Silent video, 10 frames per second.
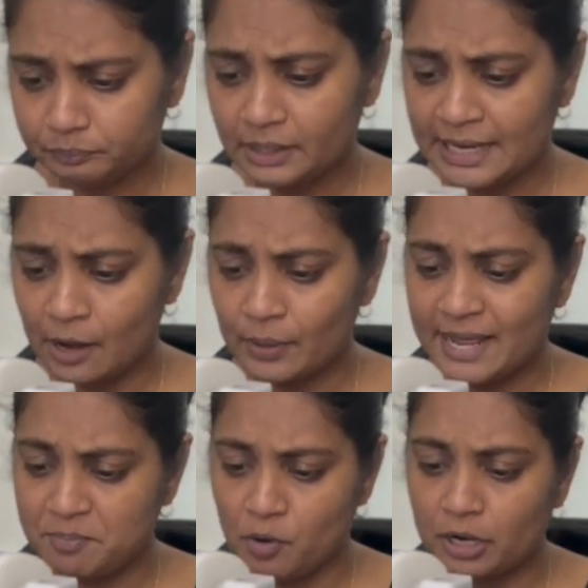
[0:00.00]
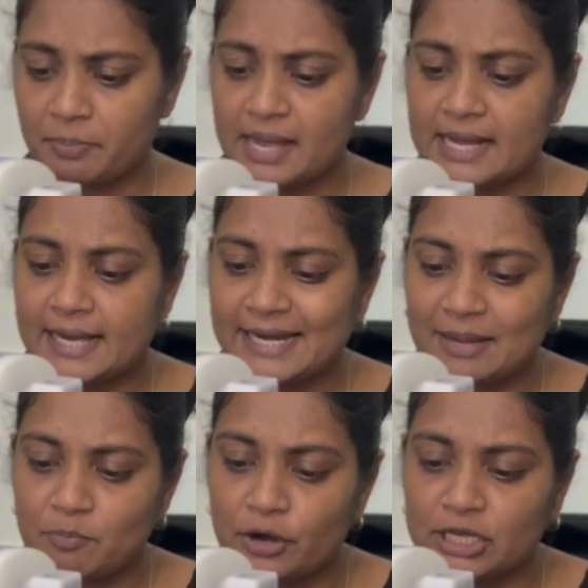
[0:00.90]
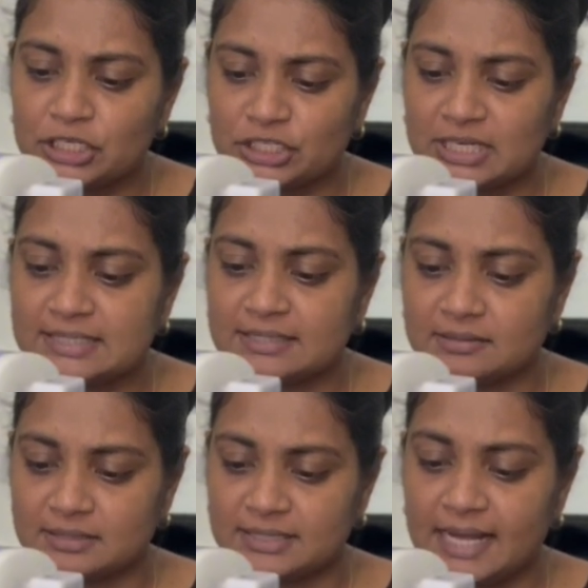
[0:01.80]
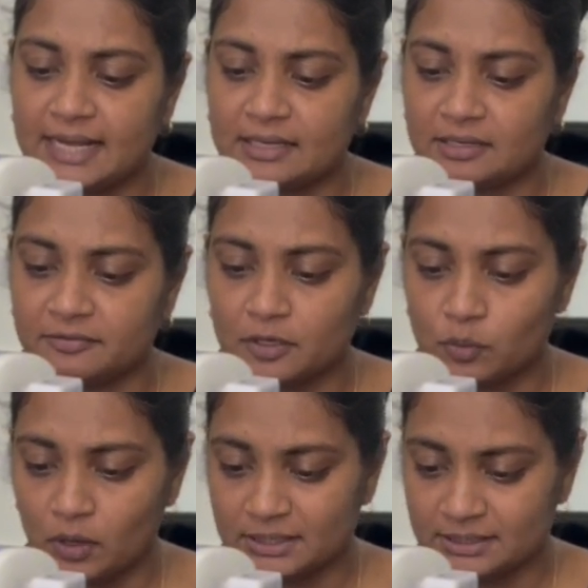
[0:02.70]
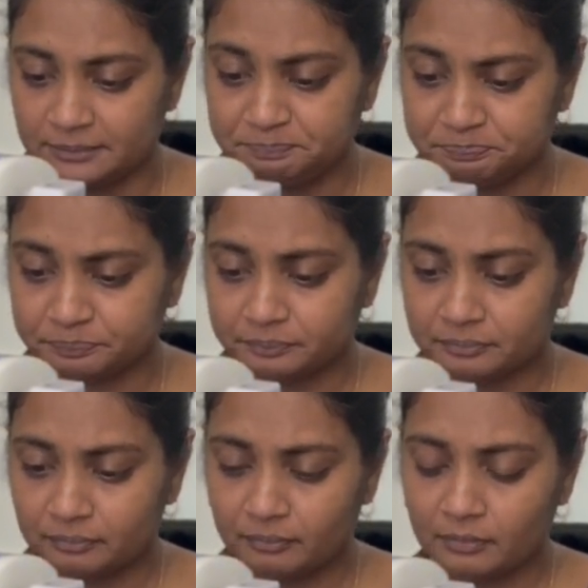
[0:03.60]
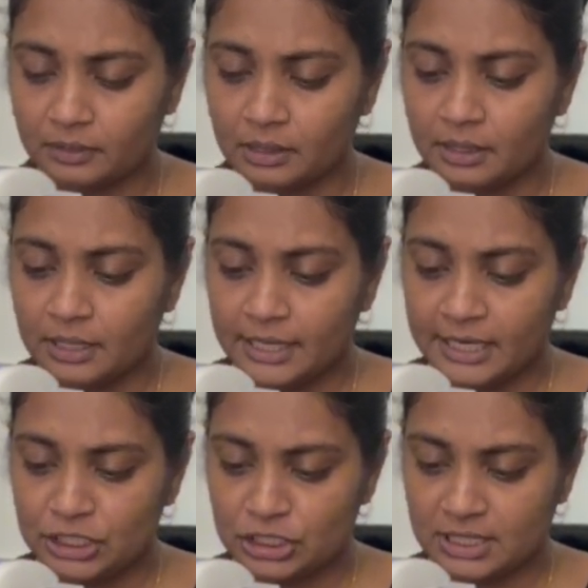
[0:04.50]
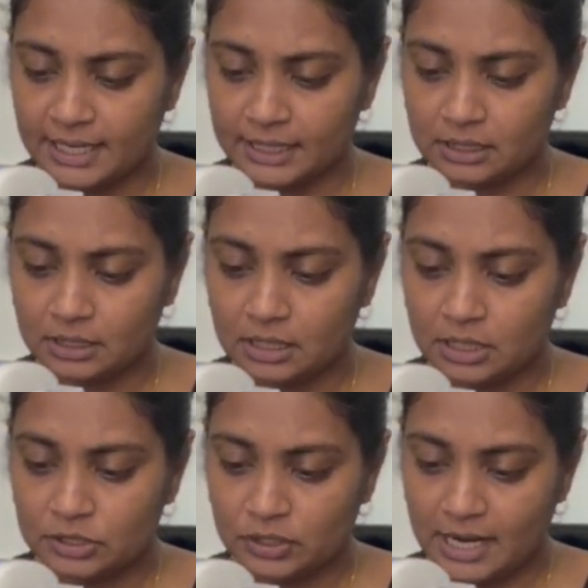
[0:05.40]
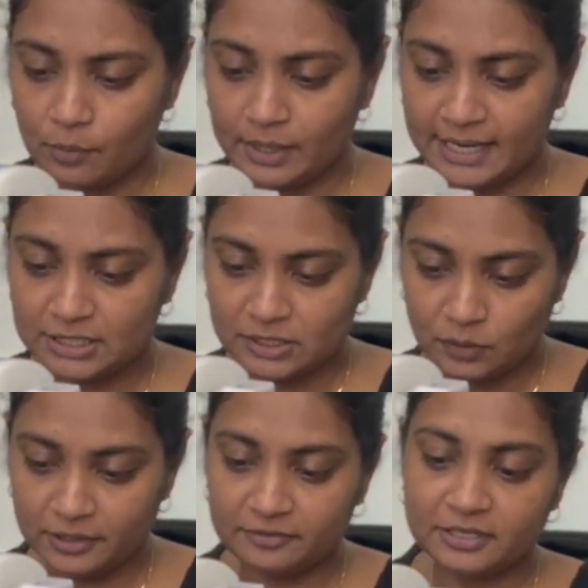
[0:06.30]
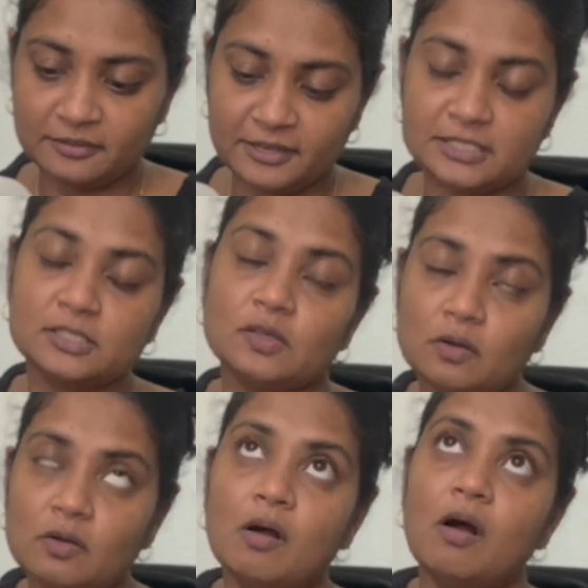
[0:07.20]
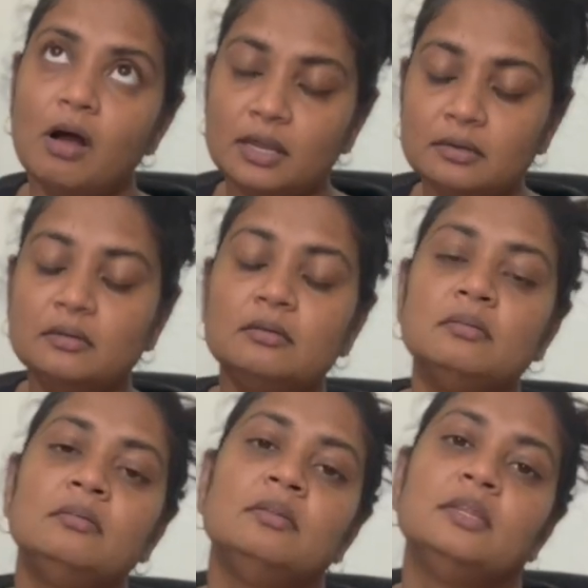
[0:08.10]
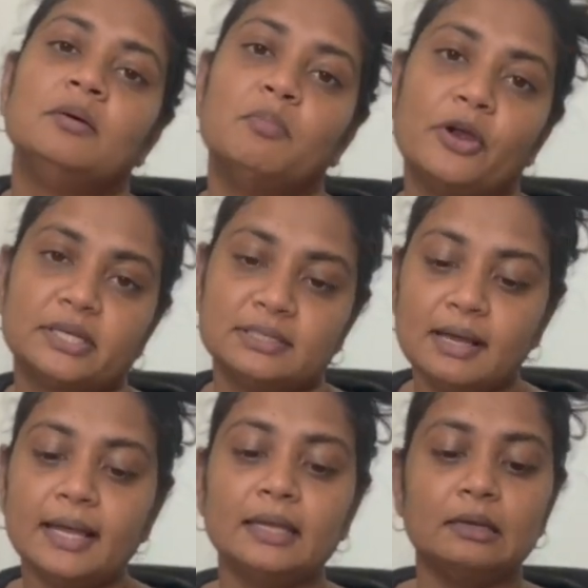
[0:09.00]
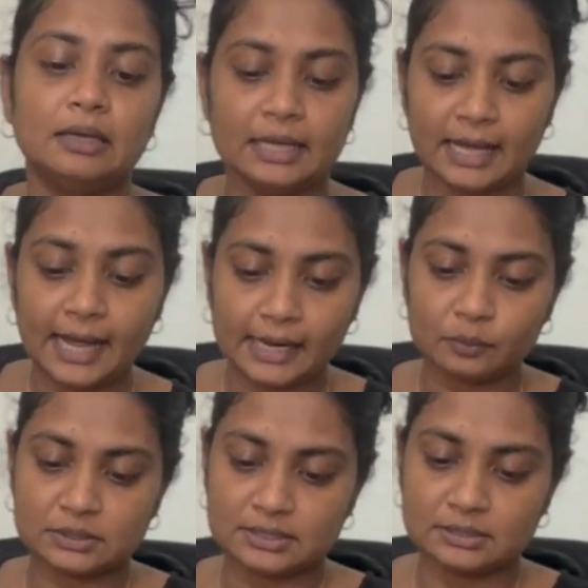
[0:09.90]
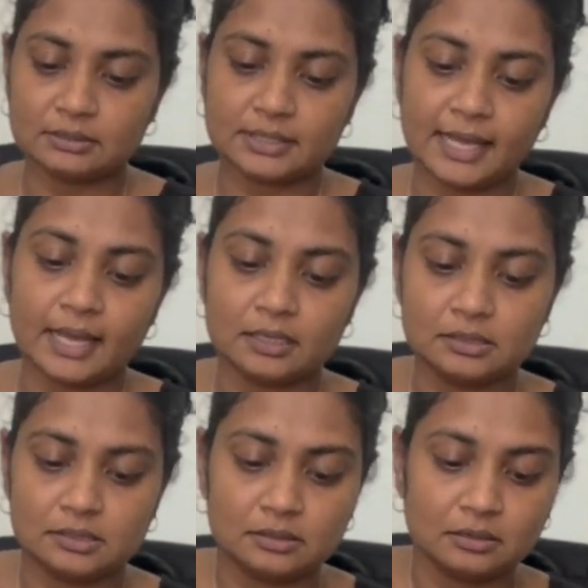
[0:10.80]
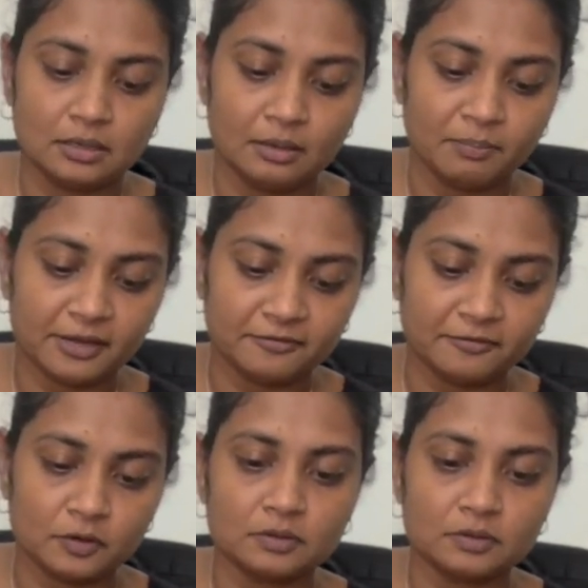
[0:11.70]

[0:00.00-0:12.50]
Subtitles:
Now when I mark my line, I mark it just inside of the 1/4 inch line, so that when I sew, even if I sew on the marked line, I will still get my full